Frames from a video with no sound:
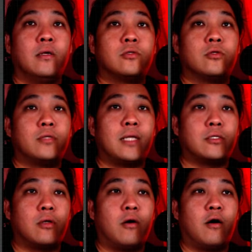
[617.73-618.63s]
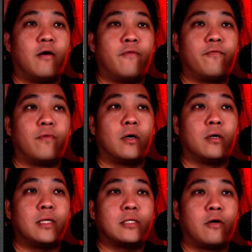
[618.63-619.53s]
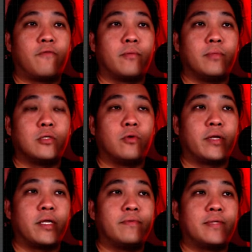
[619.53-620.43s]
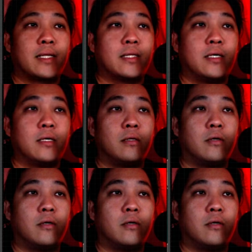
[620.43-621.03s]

So that's all from this Orykiv sector.